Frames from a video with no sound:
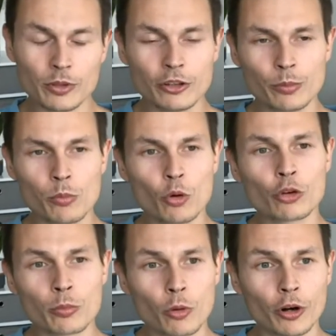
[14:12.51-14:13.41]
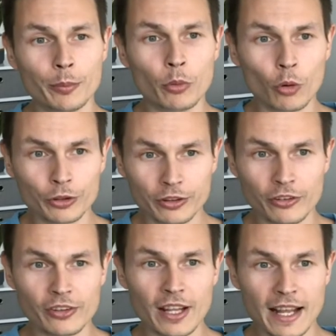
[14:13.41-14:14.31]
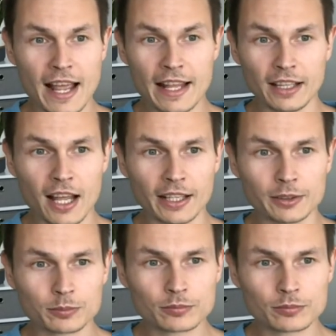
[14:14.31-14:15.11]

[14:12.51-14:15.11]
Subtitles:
is much more important than a headline.